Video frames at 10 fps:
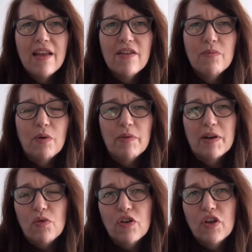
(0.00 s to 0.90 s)
what we
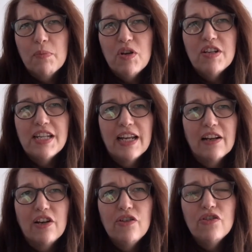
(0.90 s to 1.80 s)
call community
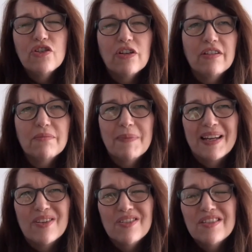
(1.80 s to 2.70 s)
inclusion,
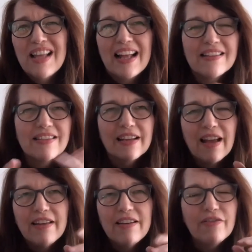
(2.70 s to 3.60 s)
because that's the
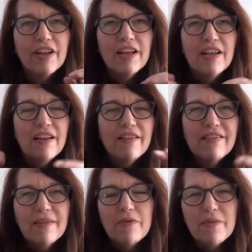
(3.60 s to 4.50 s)
kind of
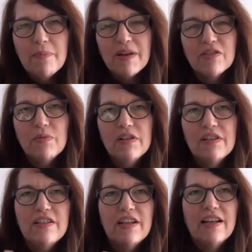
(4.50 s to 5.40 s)
the
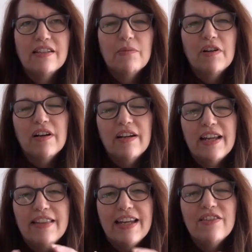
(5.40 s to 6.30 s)
buzzword, as it were,
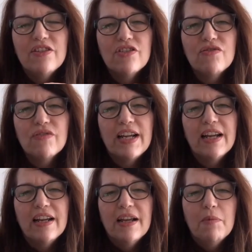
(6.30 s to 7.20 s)
in the industry.
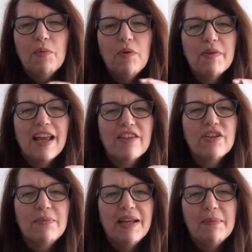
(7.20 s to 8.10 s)
But what we
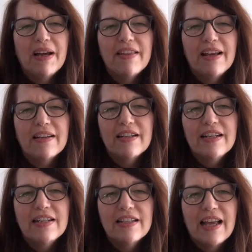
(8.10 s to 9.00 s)
actually mean by that
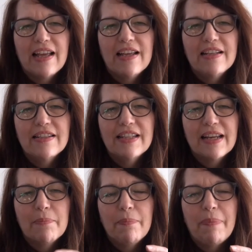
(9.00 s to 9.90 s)
is
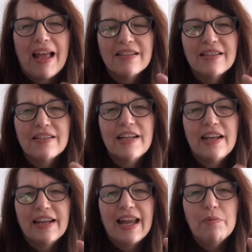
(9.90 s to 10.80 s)
the capacity
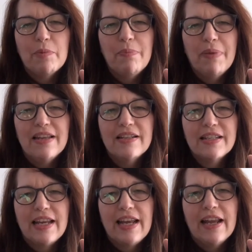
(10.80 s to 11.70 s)
and
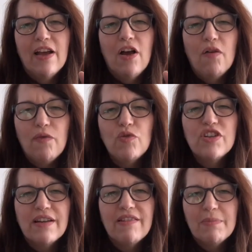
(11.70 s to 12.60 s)
capability of
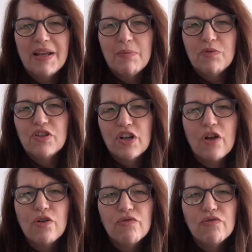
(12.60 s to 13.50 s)
ordinary people to
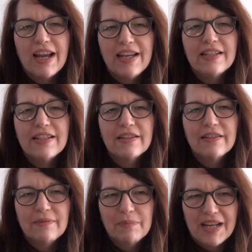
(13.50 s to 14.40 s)
co-create
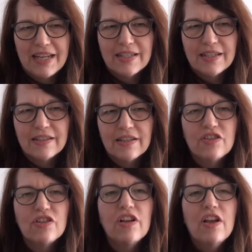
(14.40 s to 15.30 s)
places and
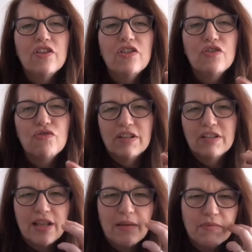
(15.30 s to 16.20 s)
to
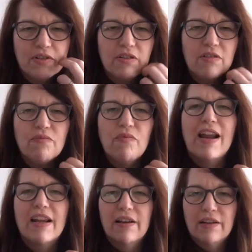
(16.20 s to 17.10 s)
trust them to
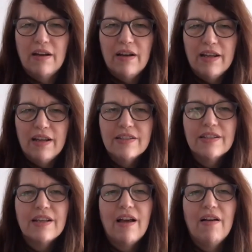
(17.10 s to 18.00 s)

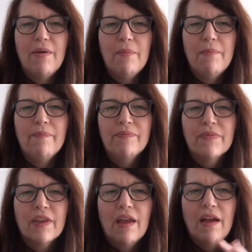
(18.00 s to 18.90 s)
recognize
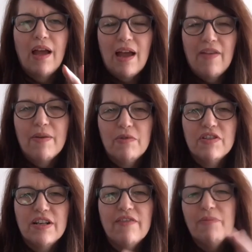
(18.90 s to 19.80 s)
how they want
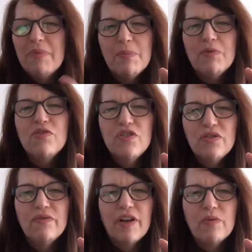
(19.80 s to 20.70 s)
to live. And people
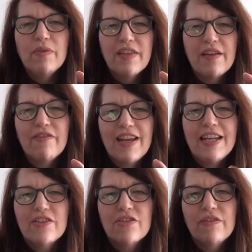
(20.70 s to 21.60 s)
do vote with their
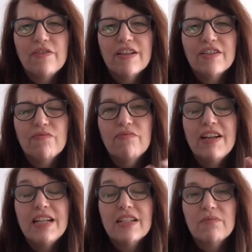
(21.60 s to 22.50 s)
feet. You know, there's a
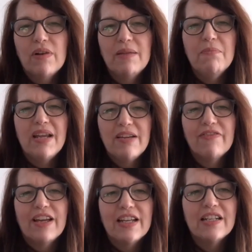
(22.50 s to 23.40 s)
reason why
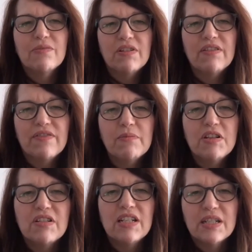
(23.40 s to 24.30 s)
Mayfair is one of the
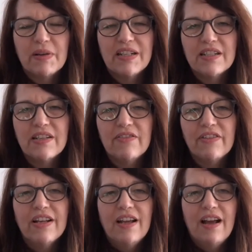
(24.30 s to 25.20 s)
most expensive
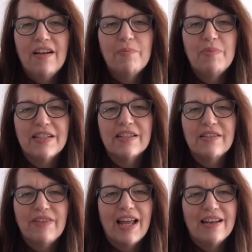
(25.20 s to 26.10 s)
pieces
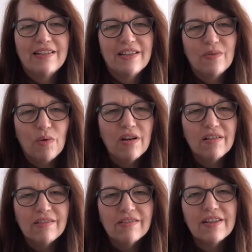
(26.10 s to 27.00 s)
of land in the
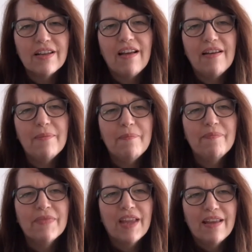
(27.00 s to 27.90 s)
world.
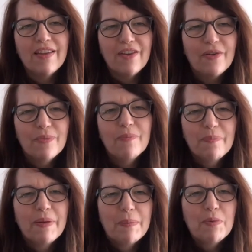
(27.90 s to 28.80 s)
You know,
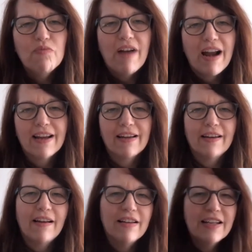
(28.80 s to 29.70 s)
people
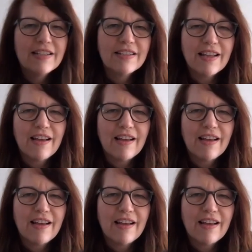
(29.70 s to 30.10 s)
recognize,